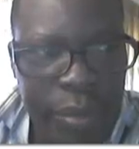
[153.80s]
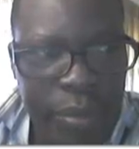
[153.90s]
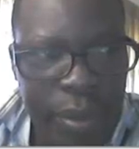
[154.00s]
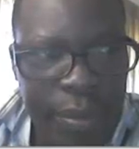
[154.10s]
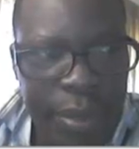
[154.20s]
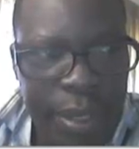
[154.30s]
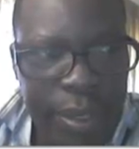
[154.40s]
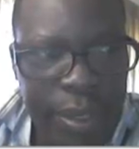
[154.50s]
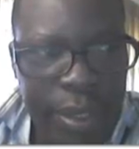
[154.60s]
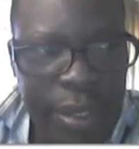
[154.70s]

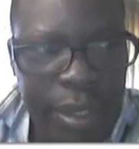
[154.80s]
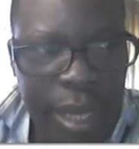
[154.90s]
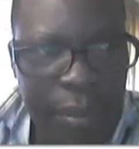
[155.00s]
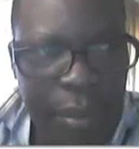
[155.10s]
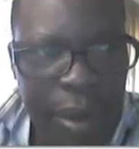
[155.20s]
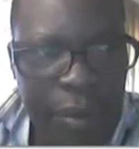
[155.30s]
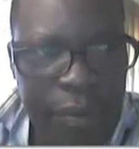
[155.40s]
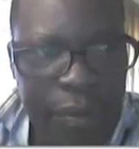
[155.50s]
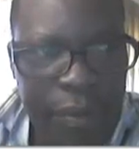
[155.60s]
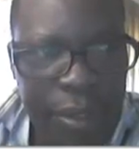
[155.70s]
probability is
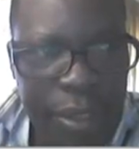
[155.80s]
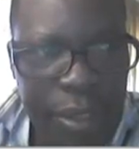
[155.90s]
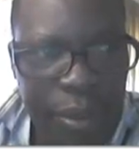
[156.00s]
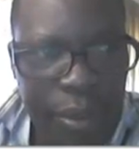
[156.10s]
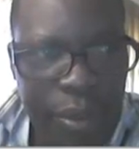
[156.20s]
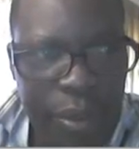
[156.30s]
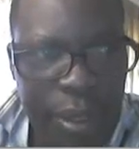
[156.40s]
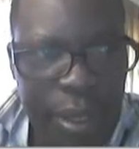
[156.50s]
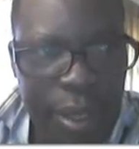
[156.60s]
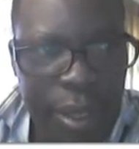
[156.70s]
above 0
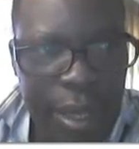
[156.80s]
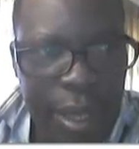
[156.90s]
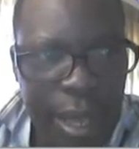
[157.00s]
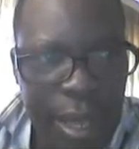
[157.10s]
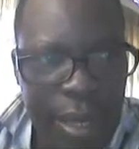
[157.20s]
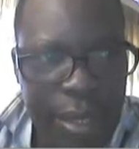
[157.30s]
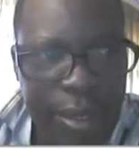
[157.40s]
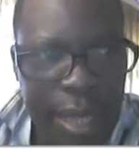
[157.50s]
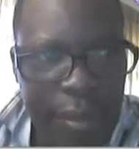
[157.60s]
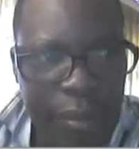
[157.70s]
and the
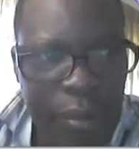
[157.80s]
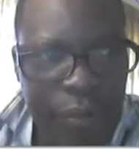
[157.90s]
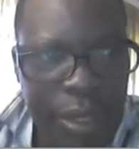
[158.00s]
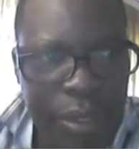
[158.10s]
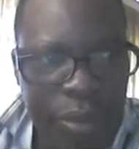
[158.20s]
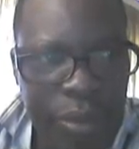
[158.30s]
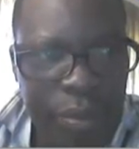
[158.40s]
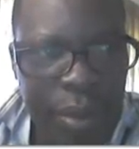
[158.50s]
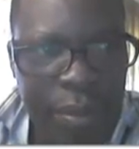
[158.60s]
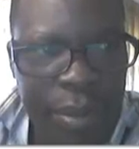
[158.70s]
sum of the total
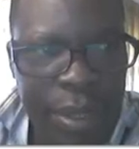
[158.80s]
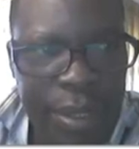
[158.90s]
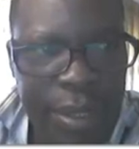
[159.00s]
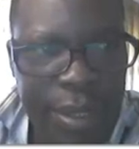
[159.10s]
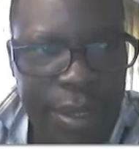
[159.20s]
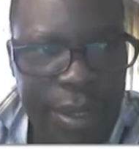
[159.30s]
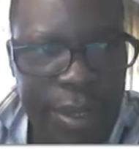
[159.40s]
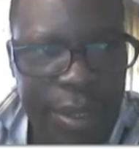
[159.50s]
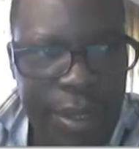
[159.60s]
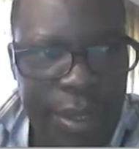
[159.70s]
probabilities
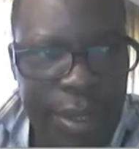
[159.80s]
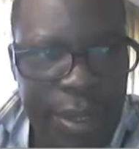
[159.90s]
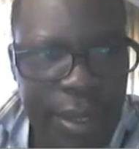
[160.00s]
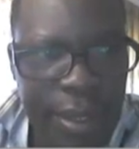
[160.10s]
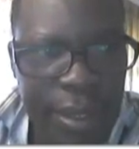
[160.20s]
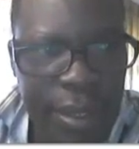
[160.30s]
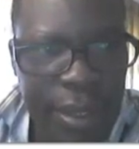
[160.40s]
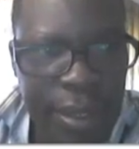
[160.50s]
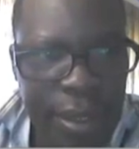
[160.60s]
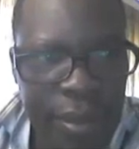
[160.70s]

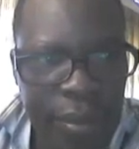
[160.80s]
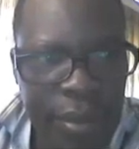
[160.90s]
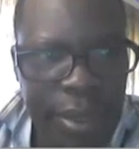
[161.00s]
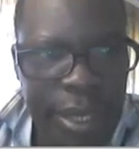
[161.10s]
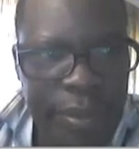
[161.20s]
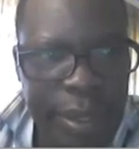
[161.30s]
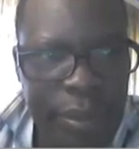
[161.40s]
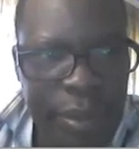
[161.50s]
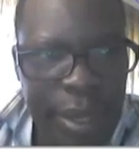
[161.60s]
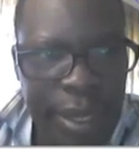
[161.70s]
with
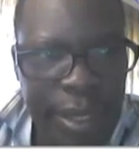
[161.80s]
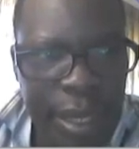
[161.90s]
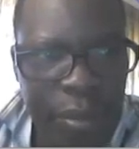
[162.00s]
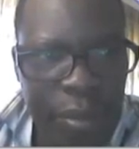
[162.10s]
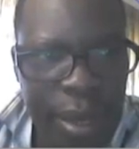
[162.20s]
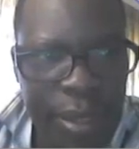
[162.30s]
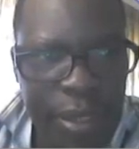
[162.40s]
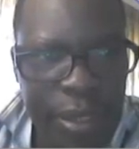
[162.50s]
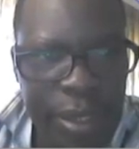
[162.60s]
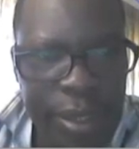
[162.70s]
respect to x and
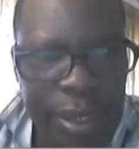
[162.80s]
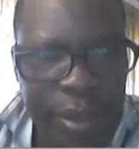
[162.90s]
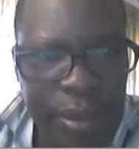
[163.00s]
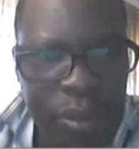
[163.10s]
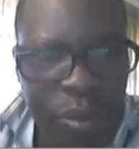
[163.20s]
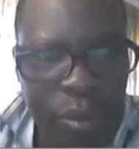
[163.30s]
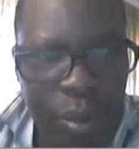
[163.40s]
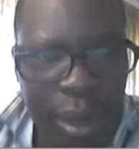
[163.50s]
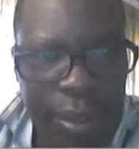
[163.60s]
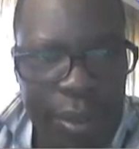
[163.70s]
y is equal to
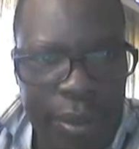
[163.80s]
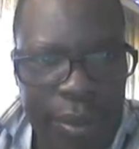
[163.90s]
1.